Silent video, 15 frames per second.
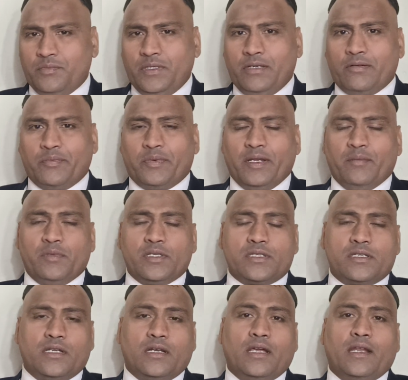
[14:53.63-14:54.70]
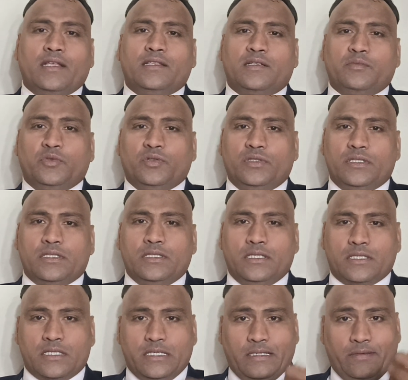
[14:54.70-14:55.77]
Beloved Prime Minister Narendra Modi
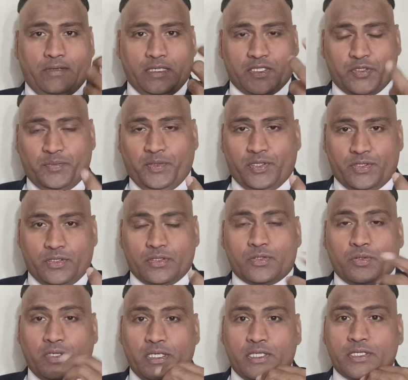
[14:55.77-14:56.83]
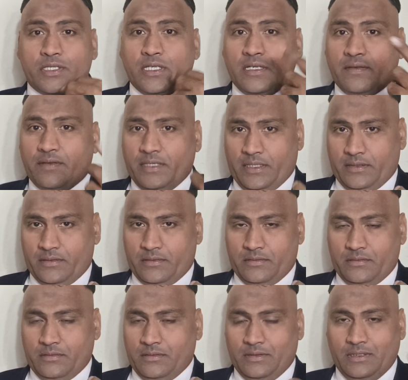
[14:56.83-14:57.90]
ji is delivering speech. So he is delivering.
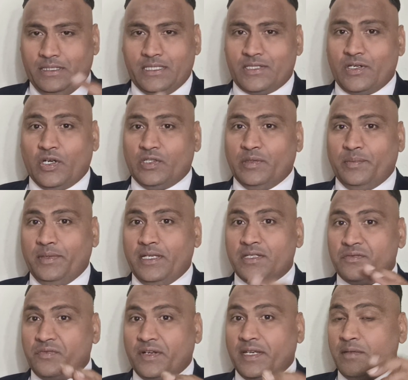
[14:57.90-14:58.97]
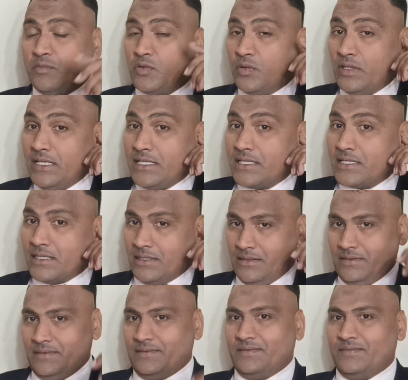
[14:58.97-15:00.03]
It is not the place for him to
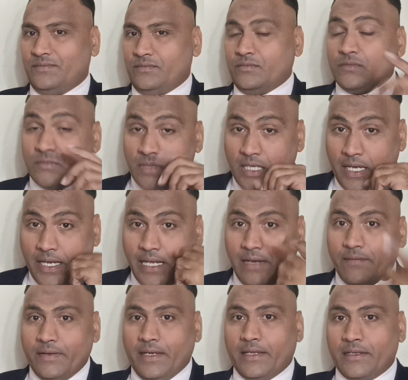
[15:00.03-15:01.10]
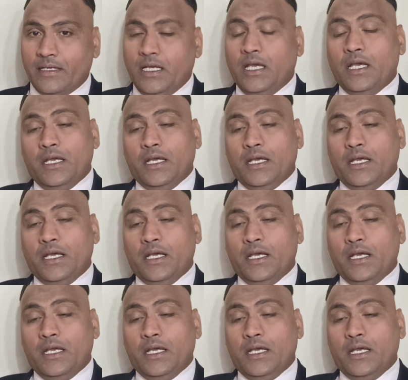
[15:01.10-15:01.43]
listen. delivering.